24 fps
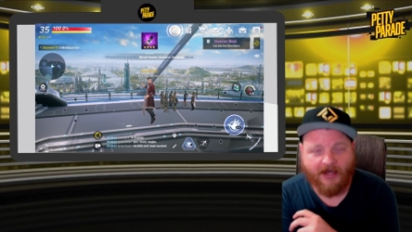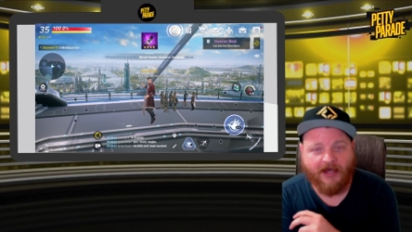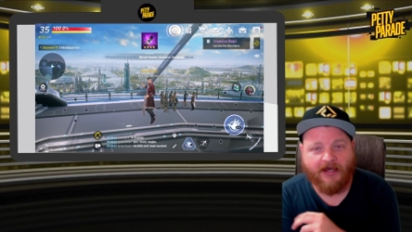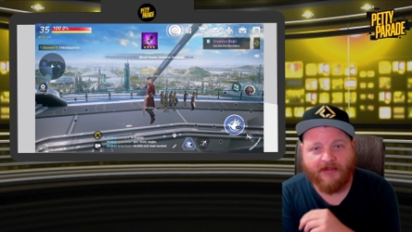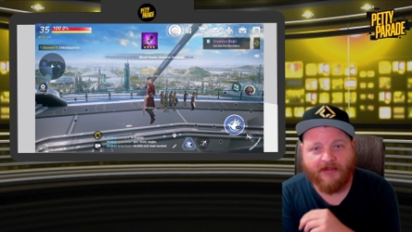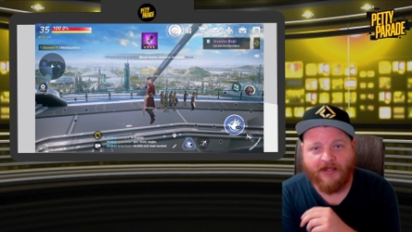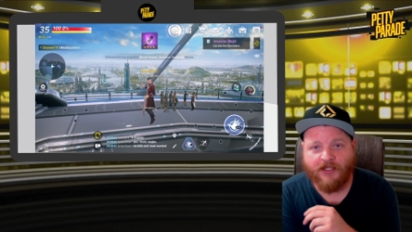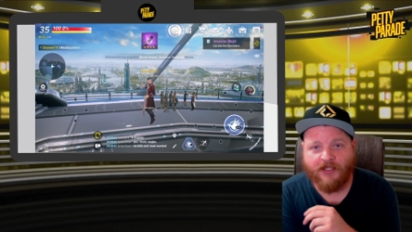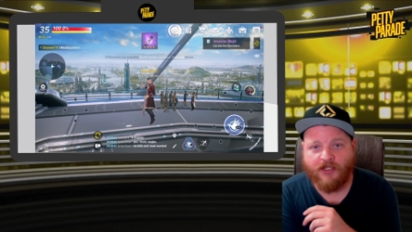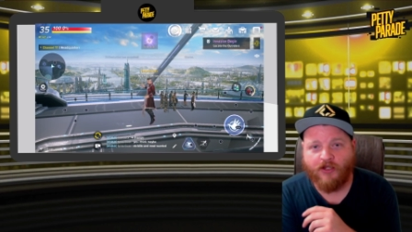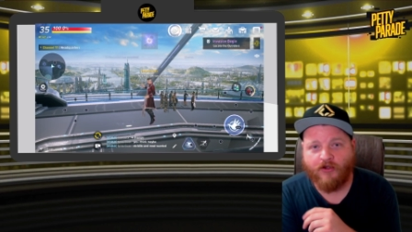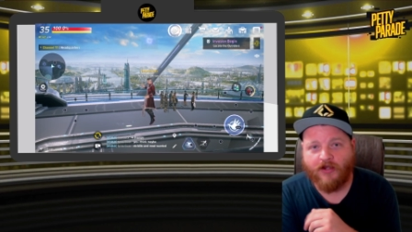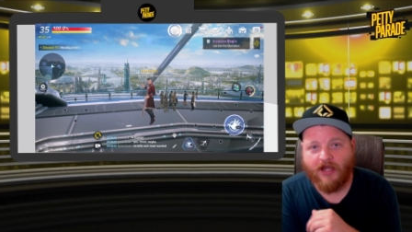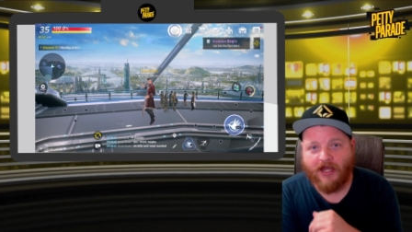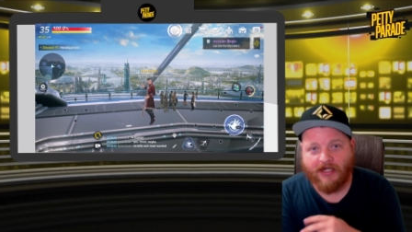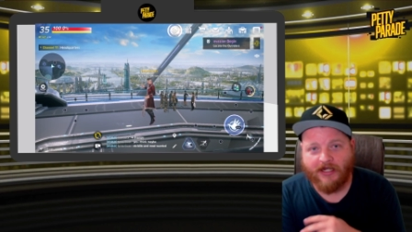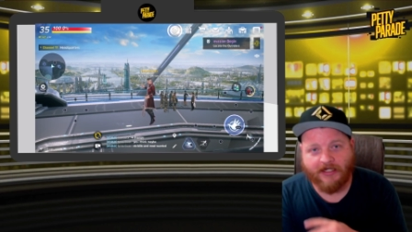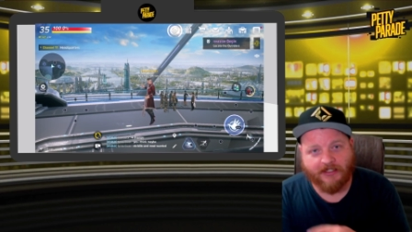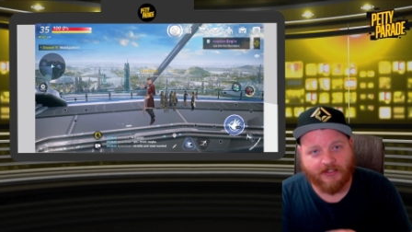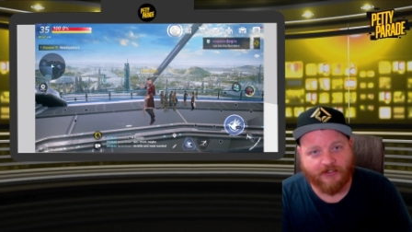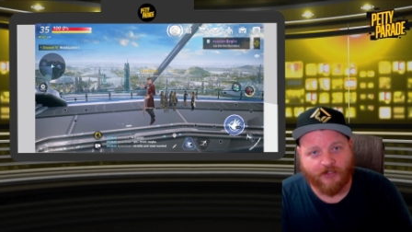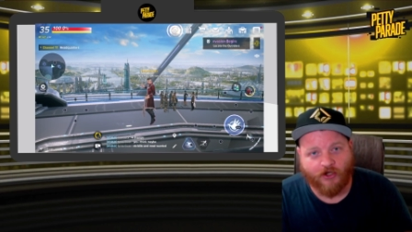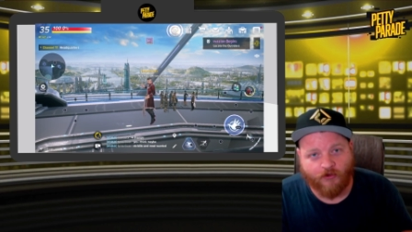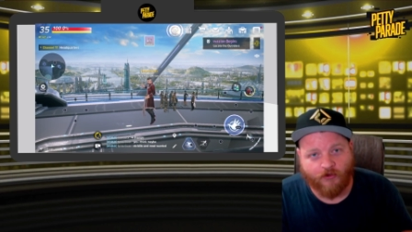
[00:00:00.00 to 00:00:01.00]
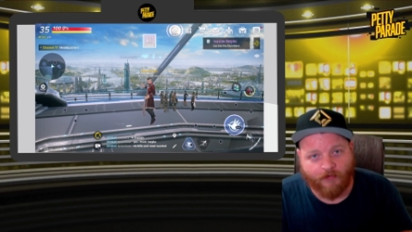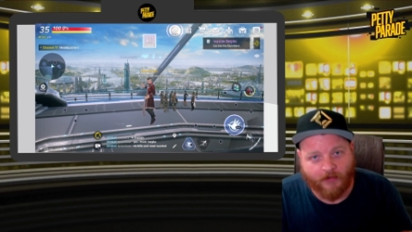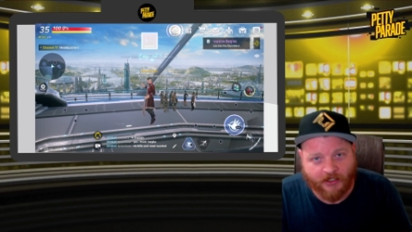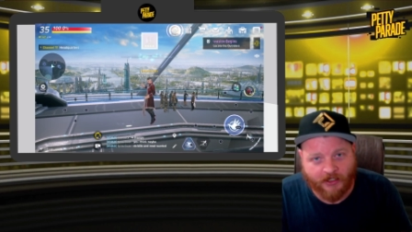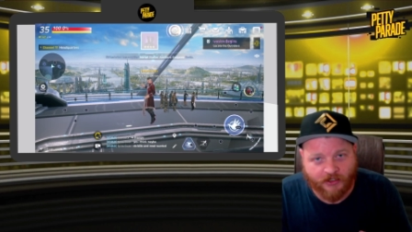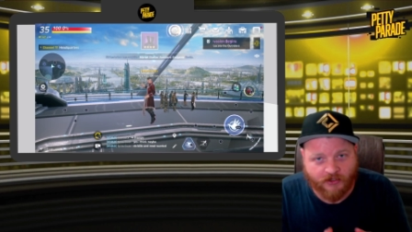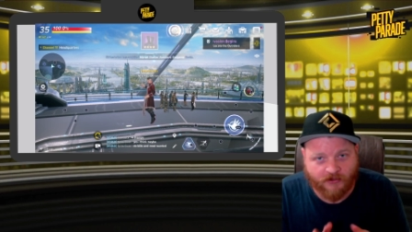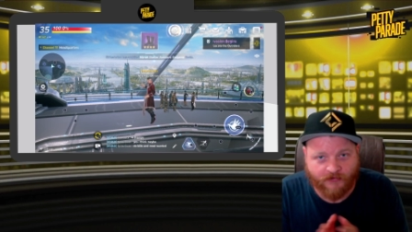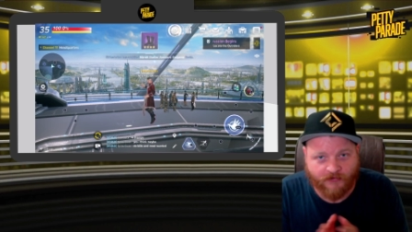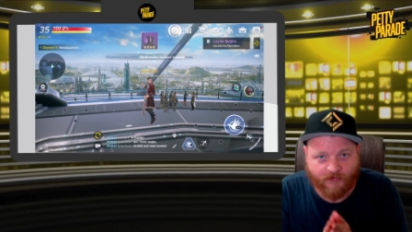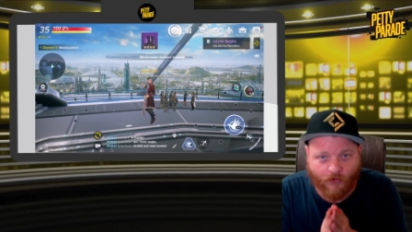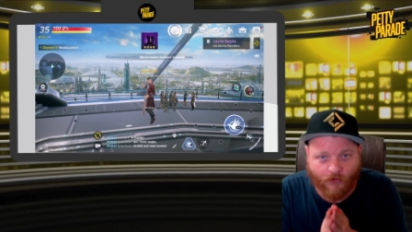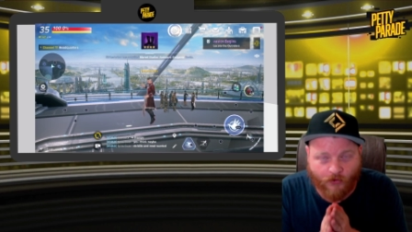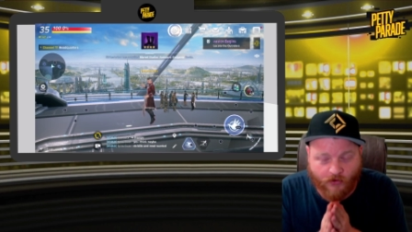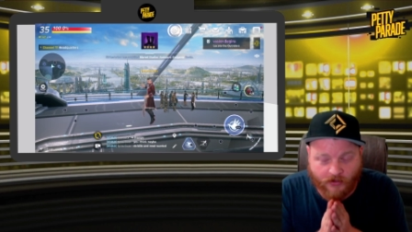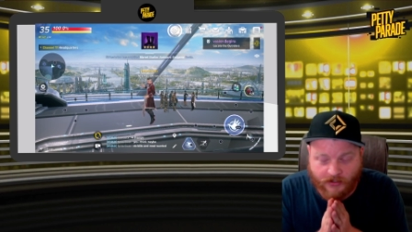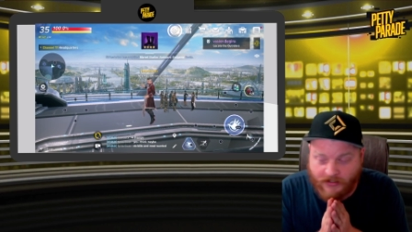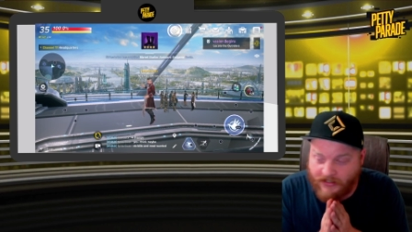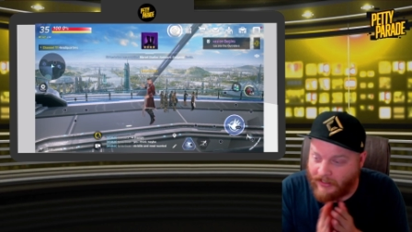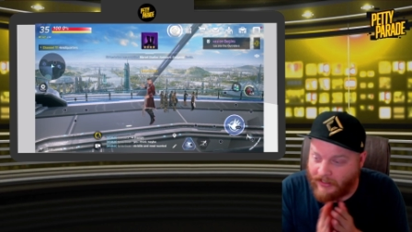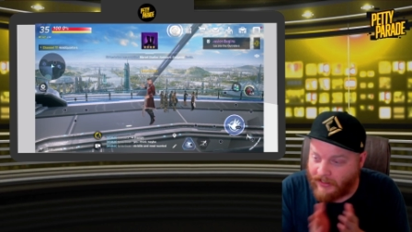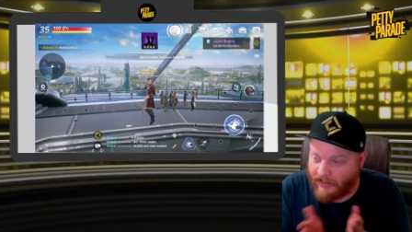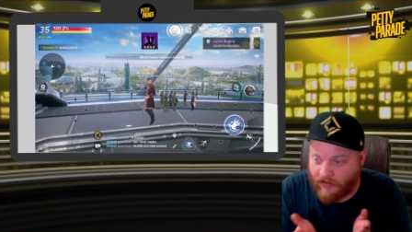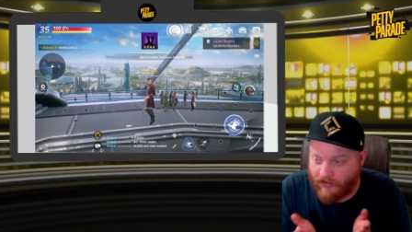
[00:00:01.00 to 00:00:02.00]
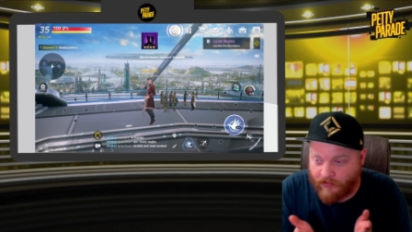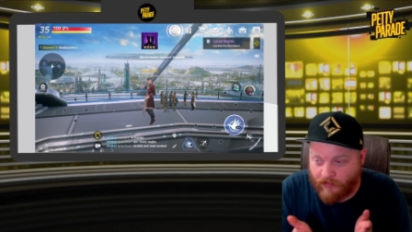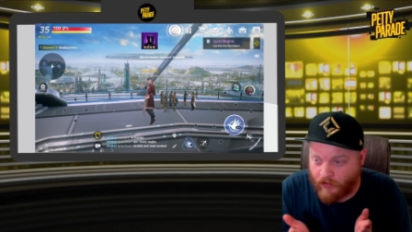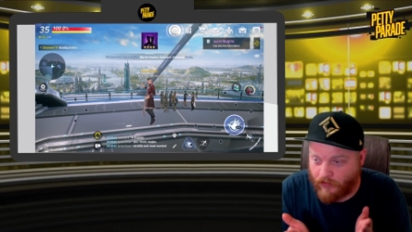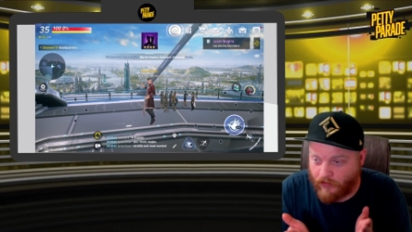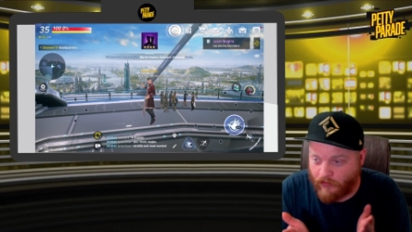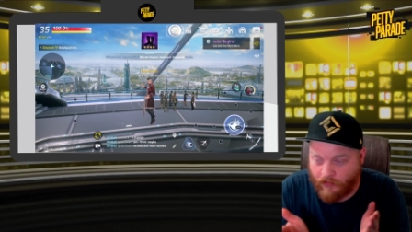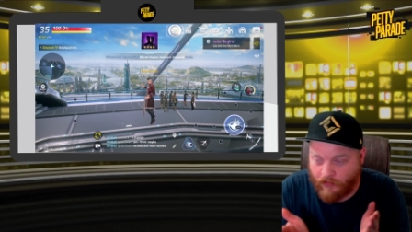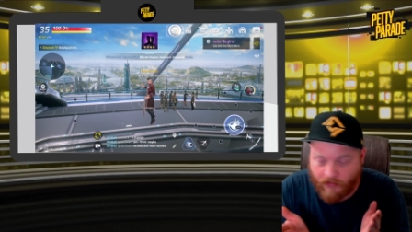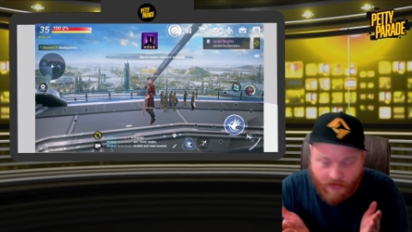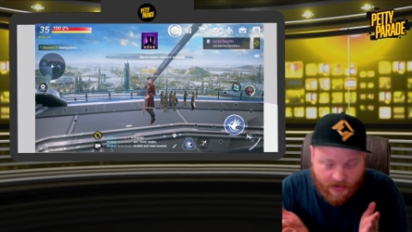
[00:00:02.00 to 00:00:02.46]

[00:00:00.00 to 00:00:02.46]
Thank you guys so much for sitting through